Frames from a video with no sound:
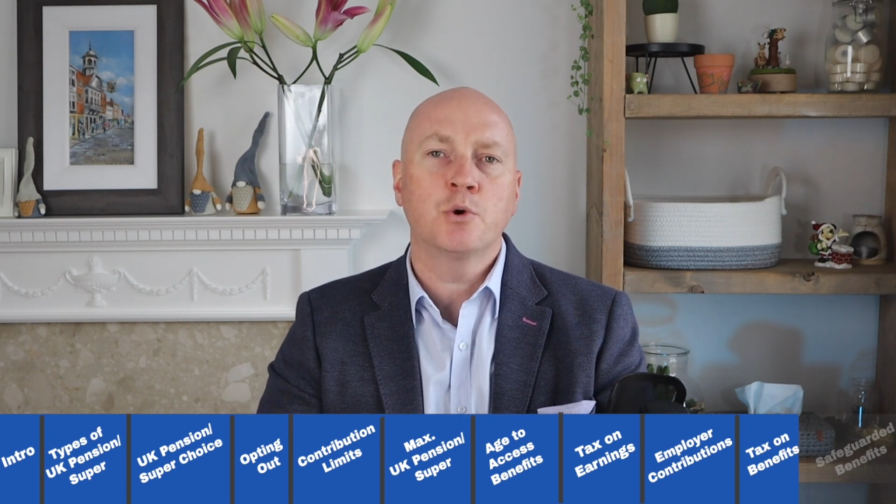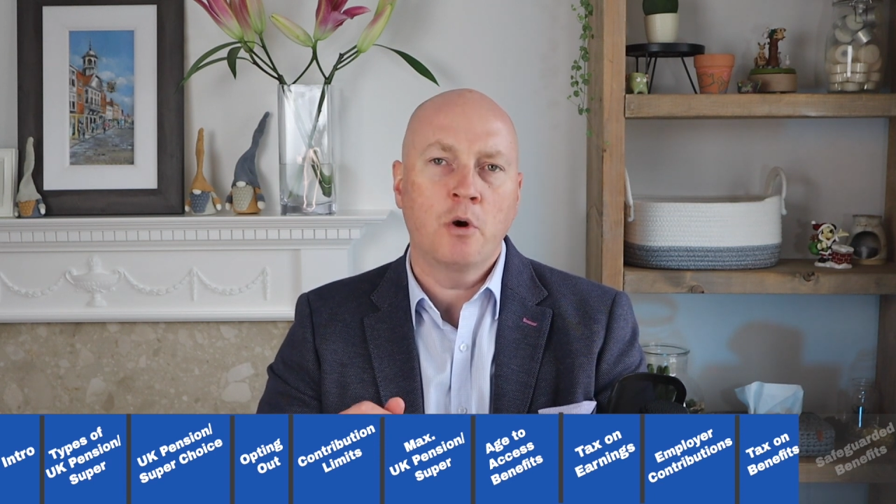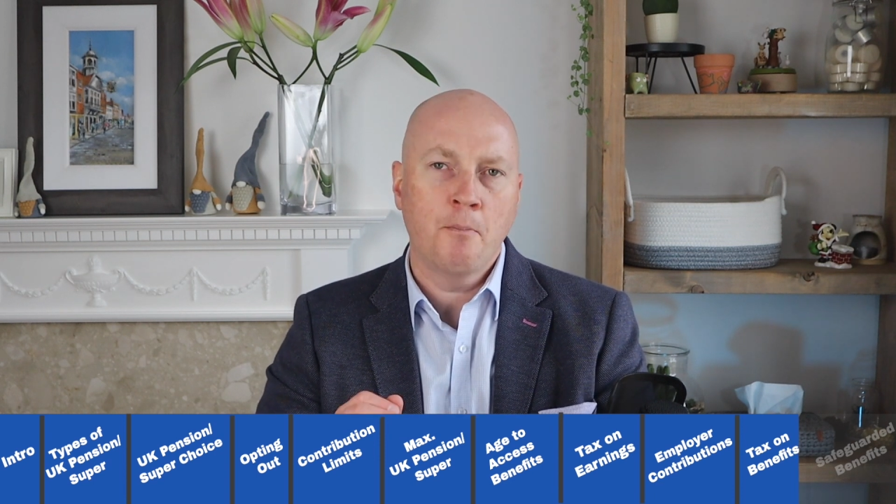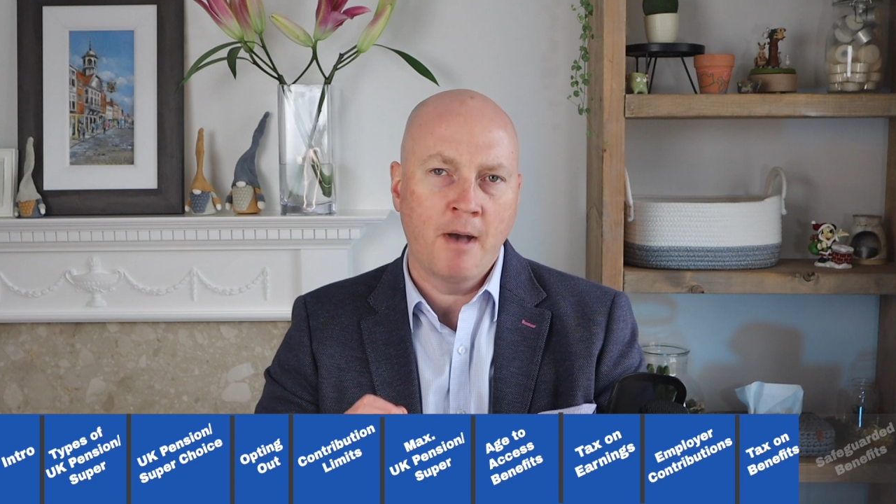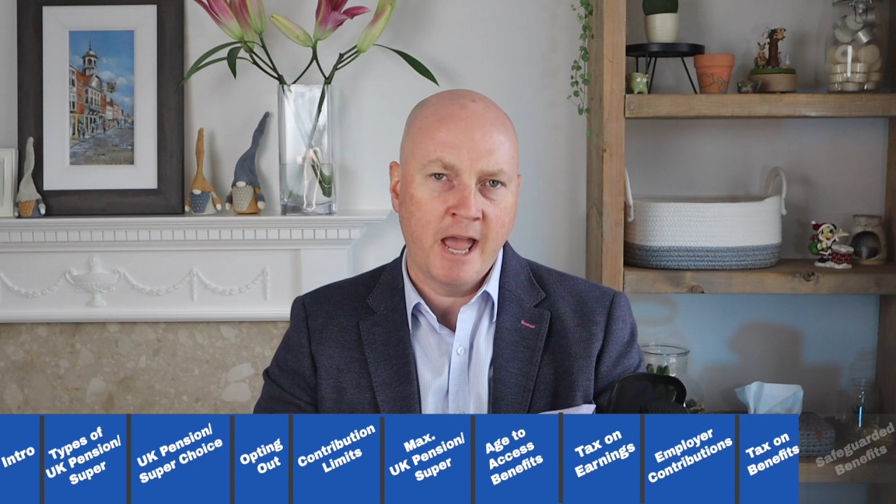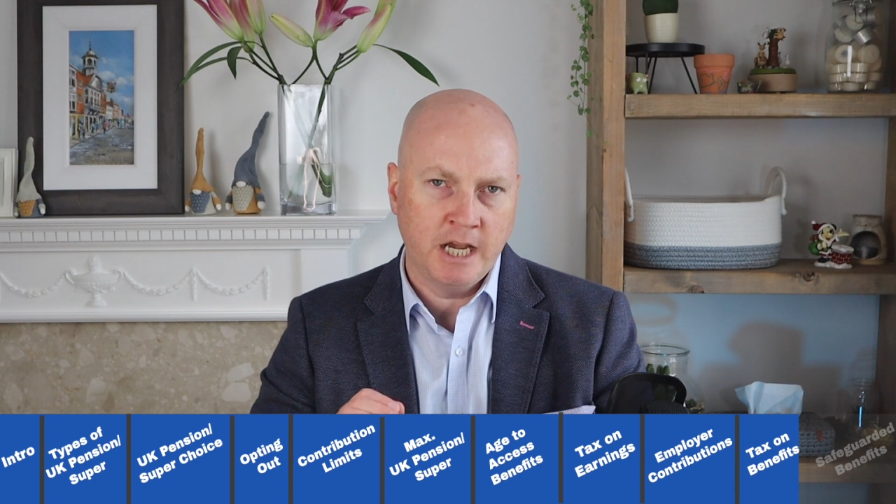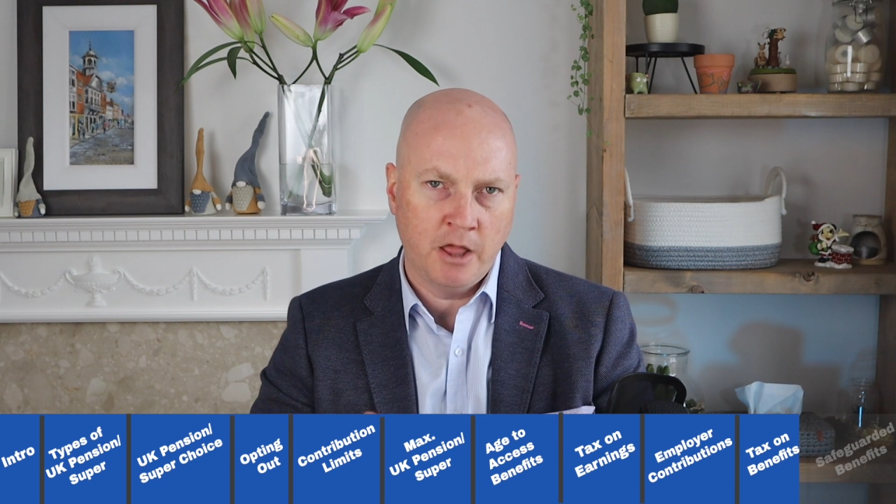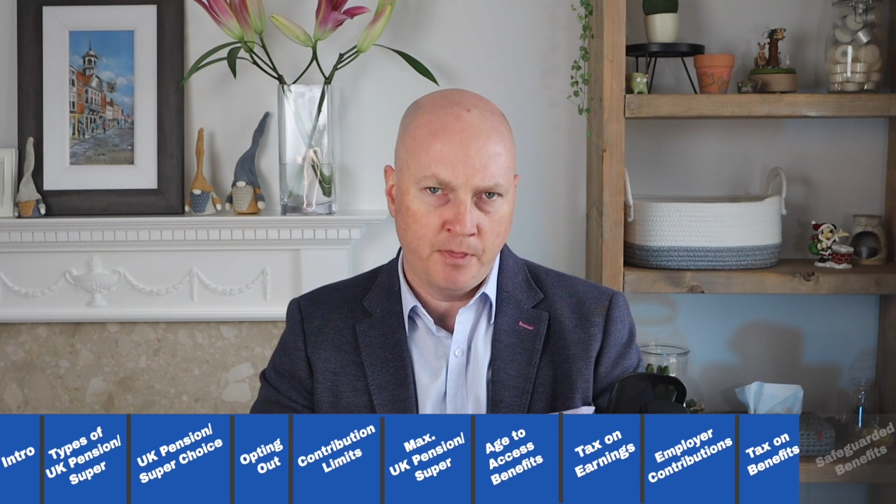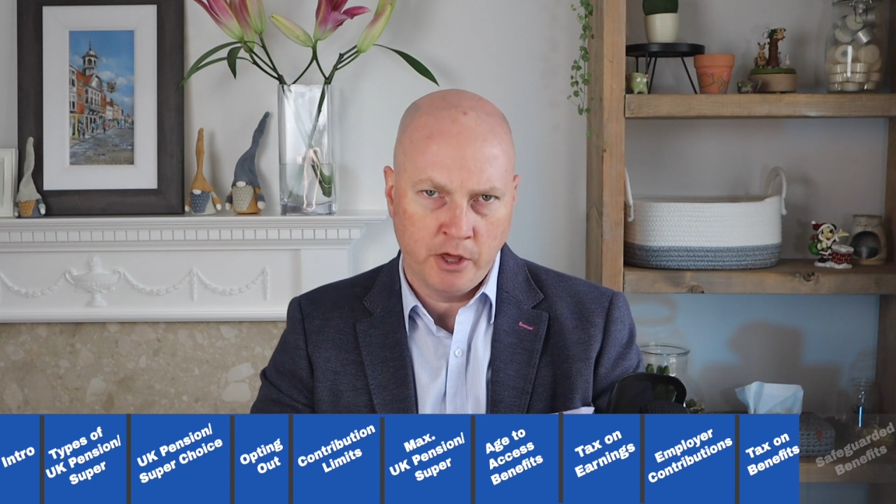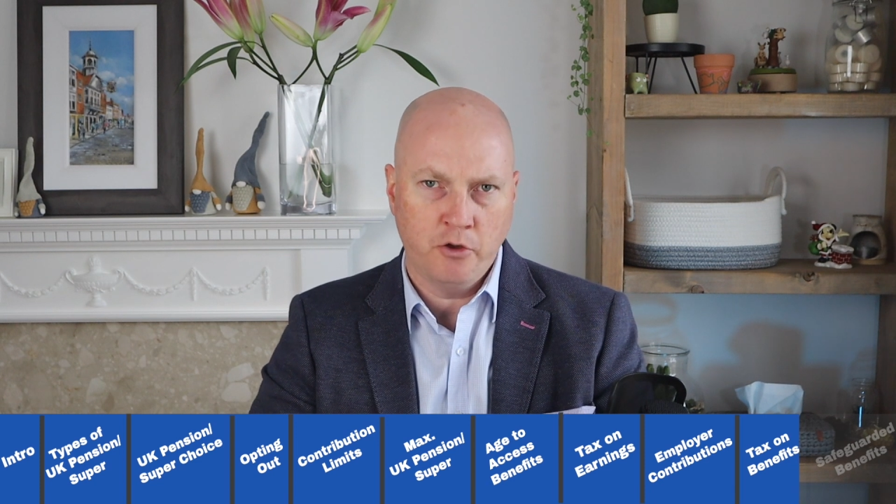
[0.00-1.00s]
remain
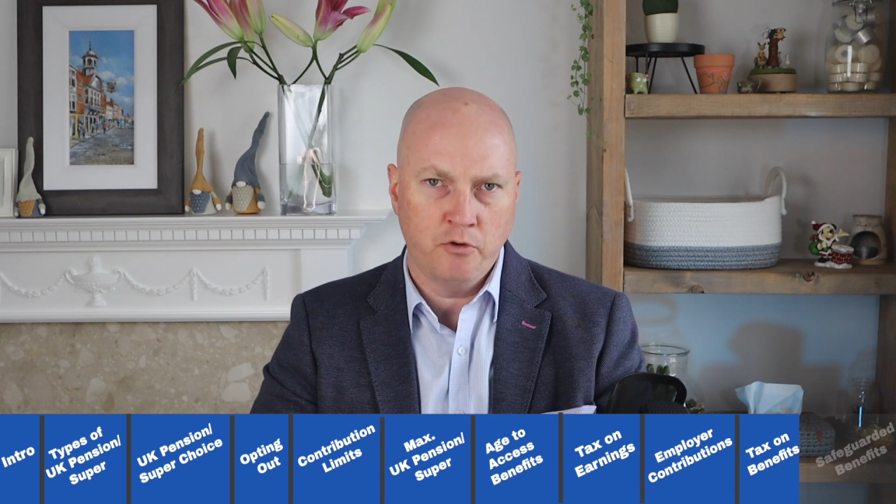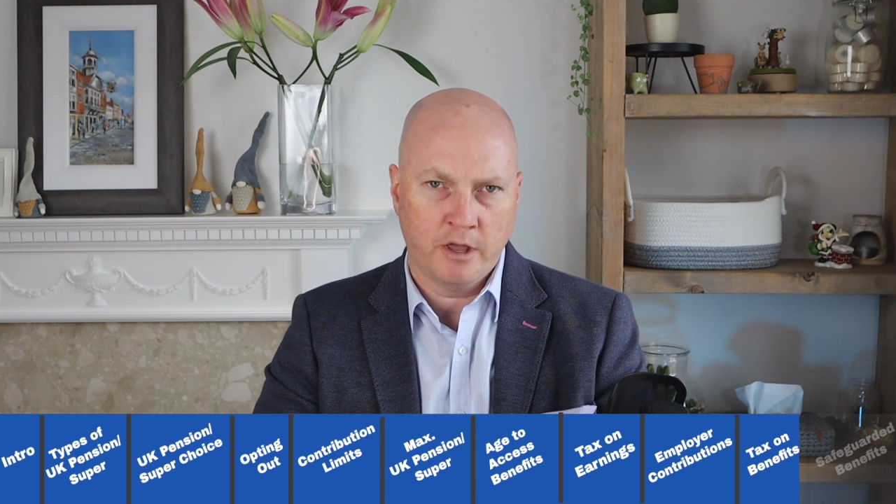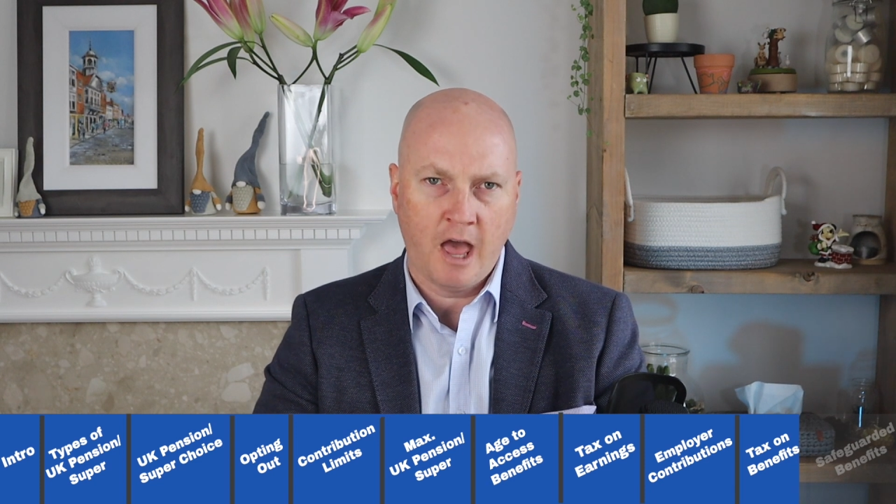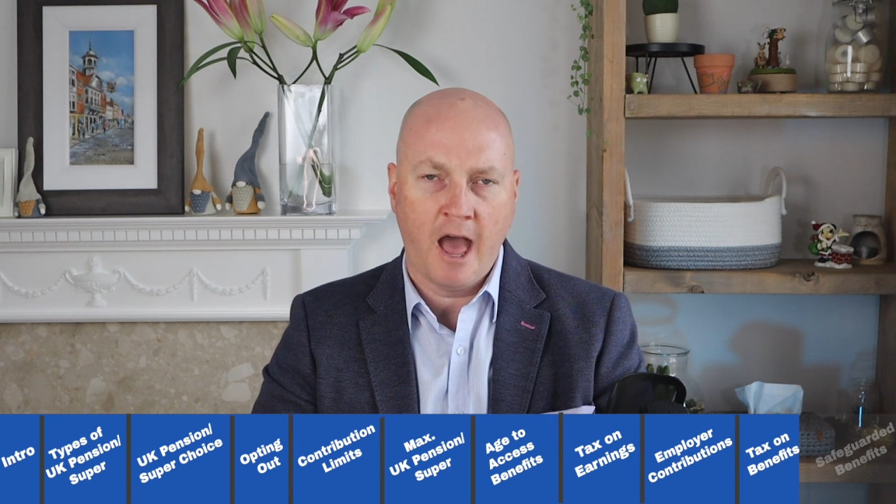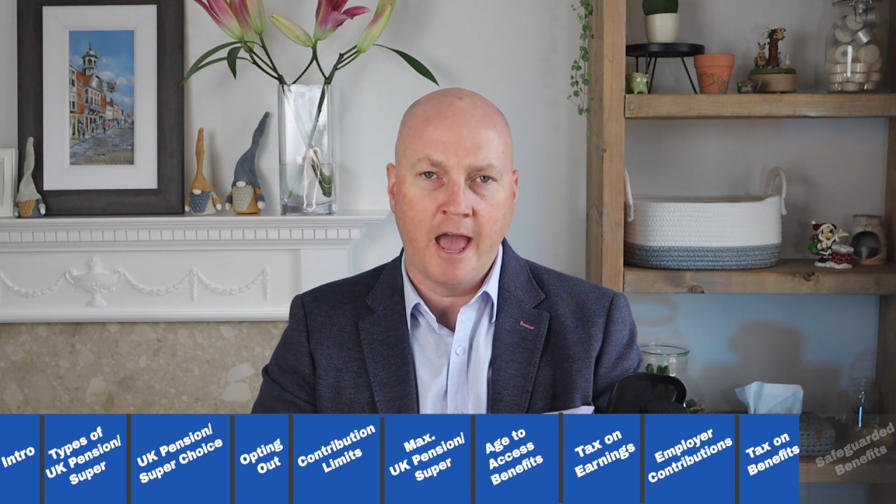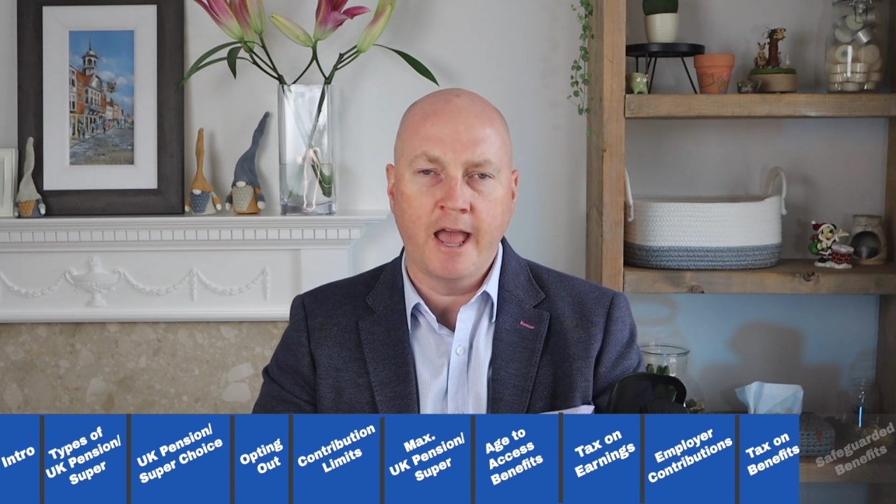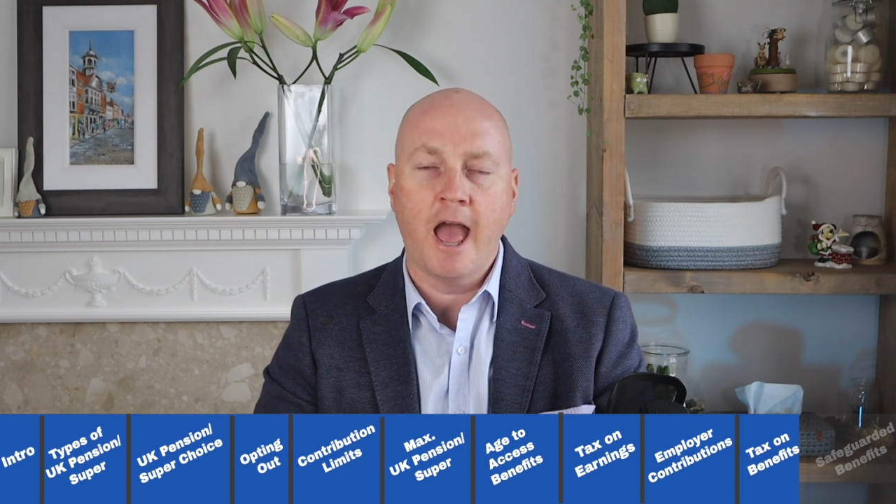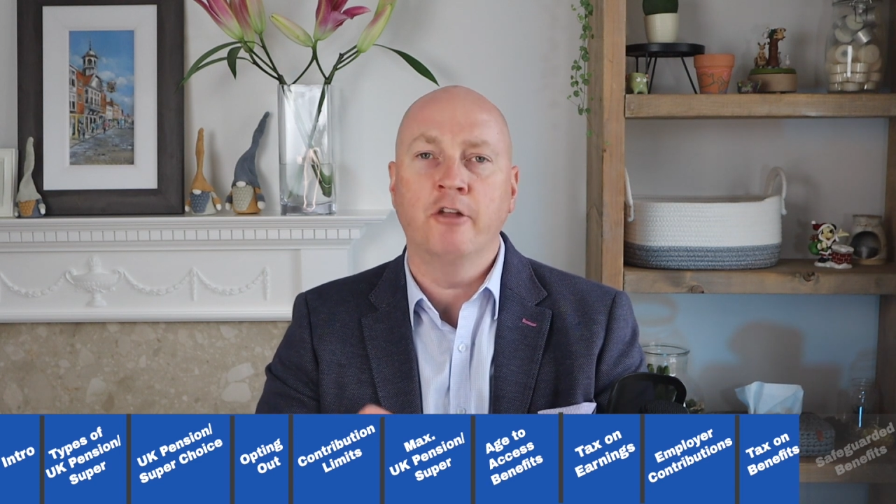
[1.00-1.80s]
in the UK